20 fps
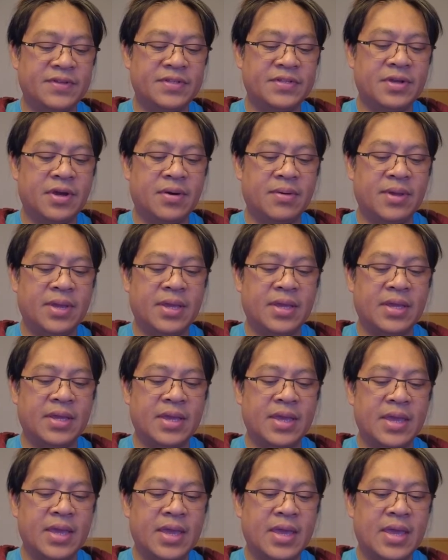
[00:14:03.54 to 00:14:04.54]
us going,
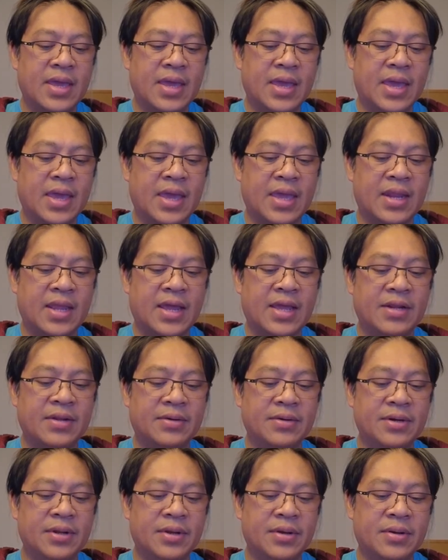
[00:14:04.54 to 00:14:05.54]
and I
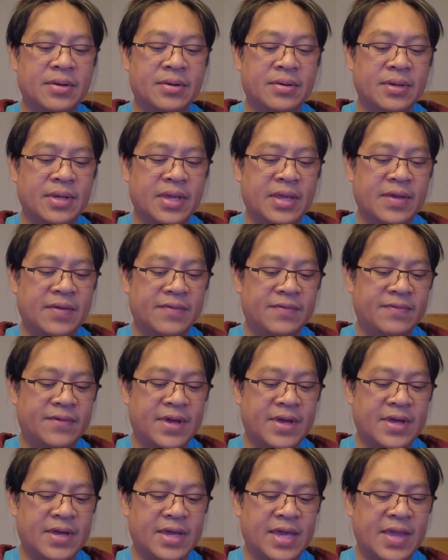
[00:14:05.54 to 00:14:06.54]
don't know if
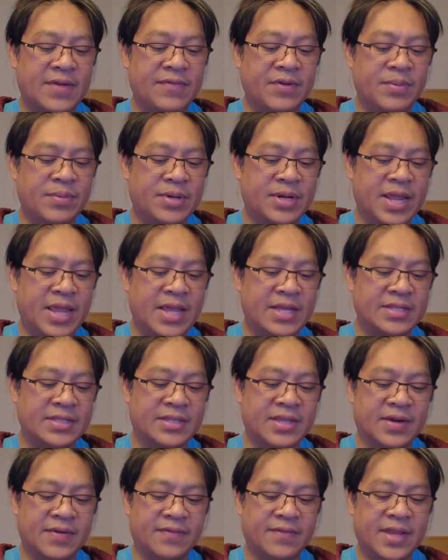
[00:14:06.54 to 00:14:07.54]
everyone has
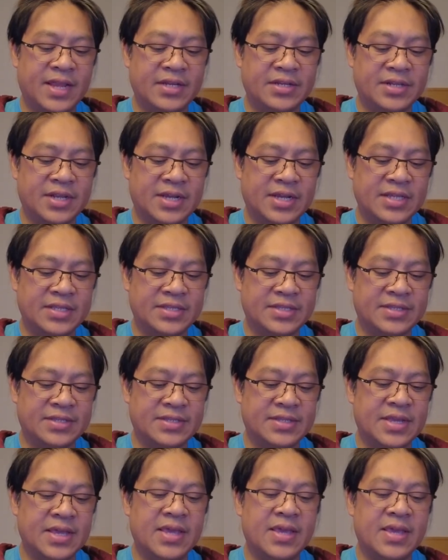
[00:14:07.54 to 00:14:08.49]
their flashlights.